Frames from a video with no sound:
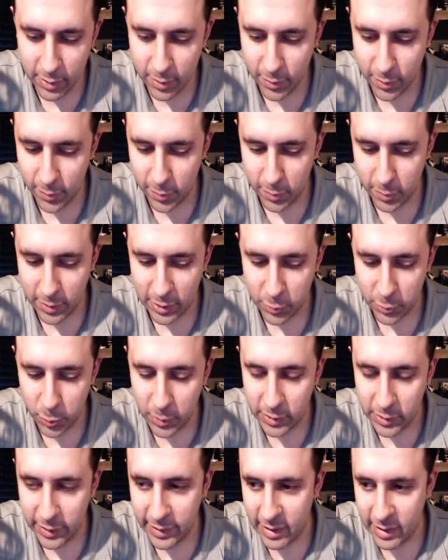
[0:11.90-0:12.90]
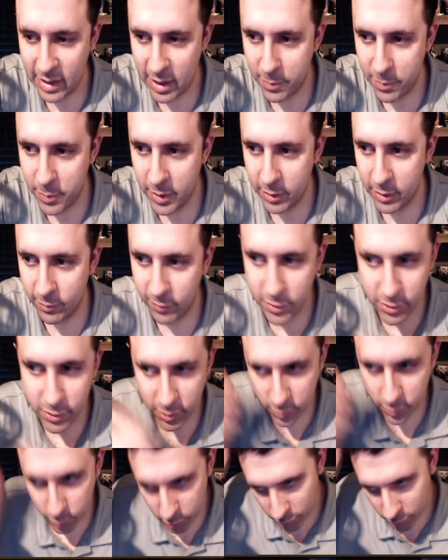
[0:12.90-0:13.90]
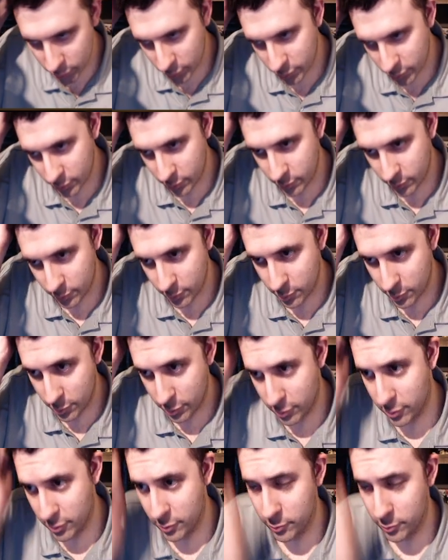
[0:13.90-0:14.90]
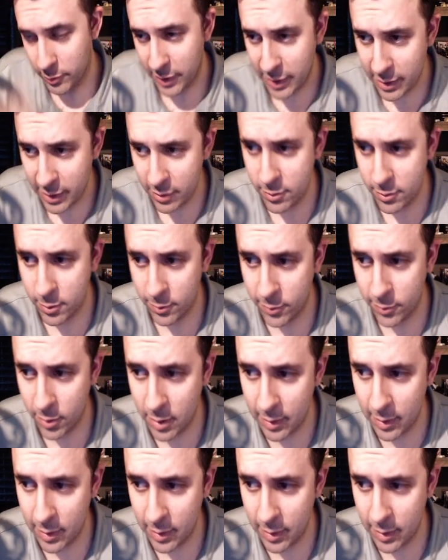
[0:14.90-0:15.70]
for like quickly capping Vision World or the raid so far.